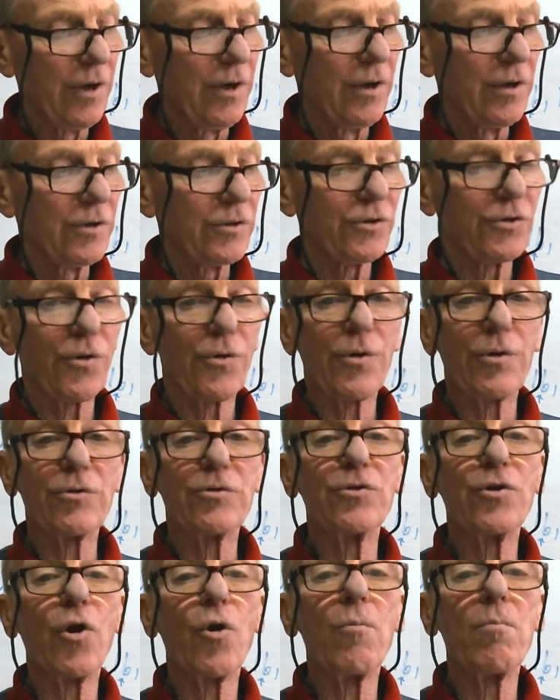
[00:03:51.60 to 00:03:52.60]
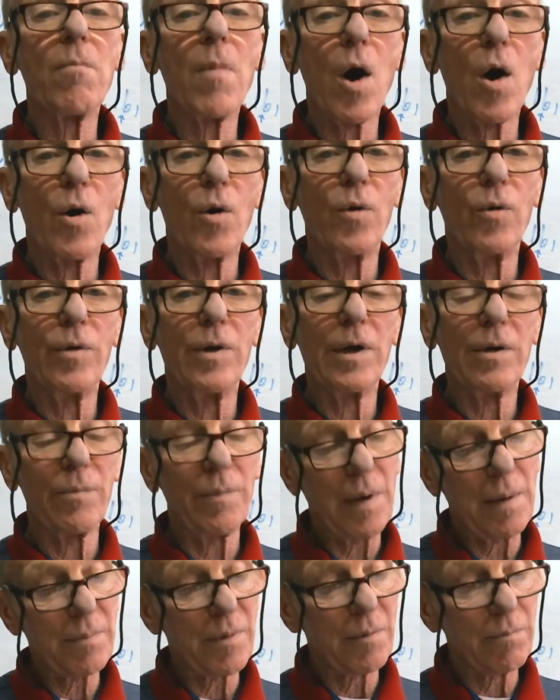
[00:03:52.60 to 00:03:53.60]
so there's no mode.
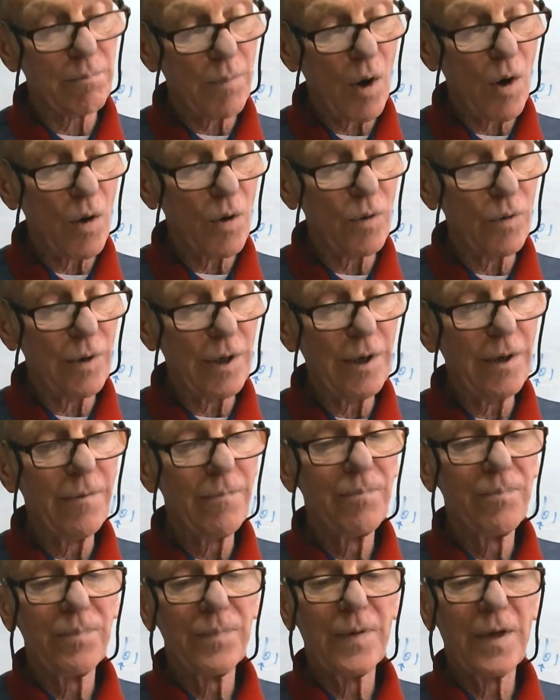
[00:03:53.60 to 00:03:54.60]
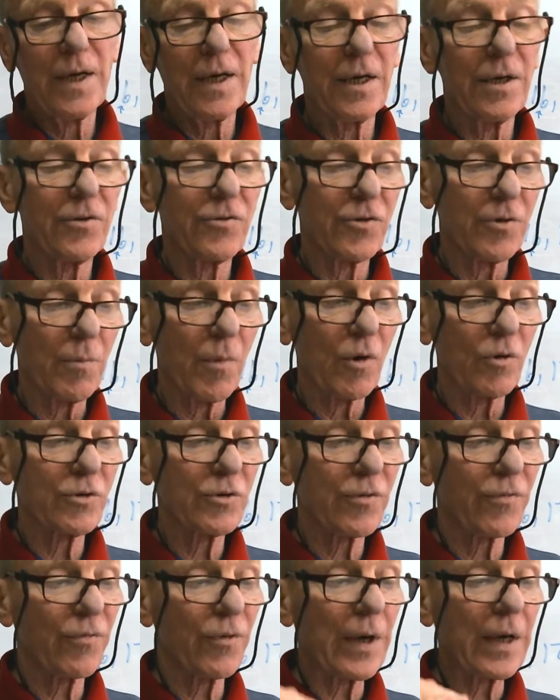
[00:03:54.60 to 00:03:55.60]
Remember, mode is the most
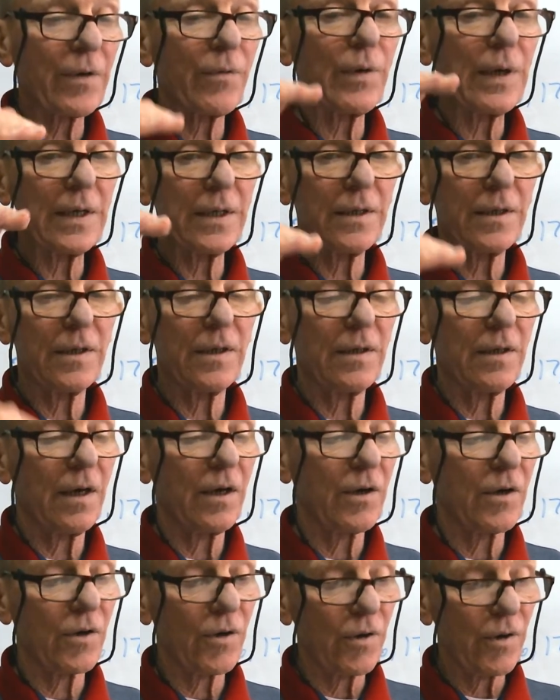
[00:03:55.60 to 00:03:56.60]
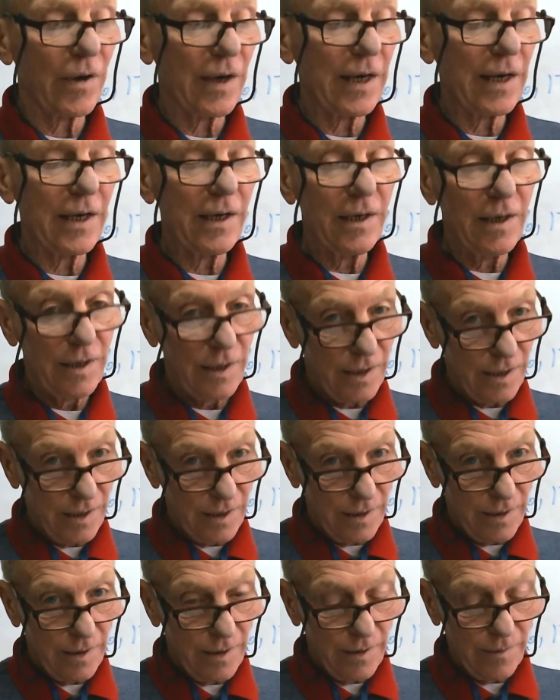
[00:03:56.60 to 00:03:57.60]
frequent occurring
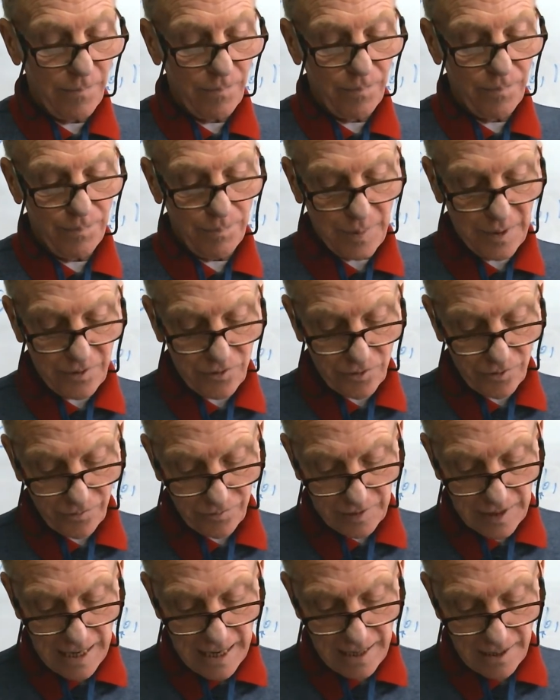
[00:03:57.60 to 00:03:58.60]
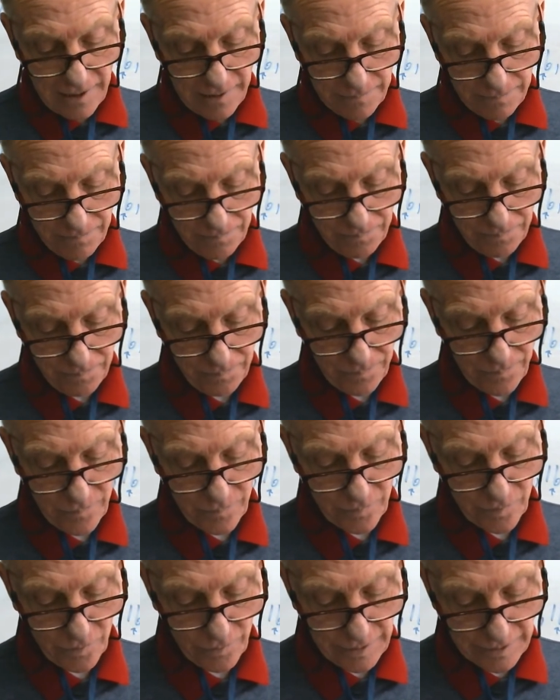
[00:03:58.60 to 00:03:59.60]
piece of data.
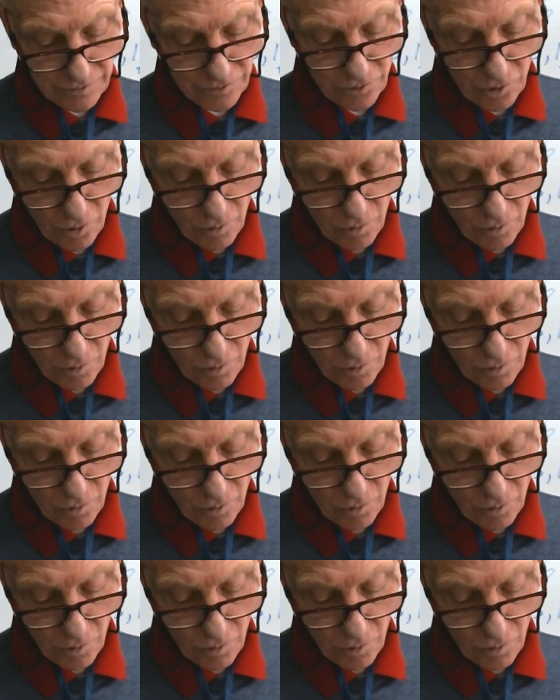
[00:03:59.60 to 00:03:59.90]
There is no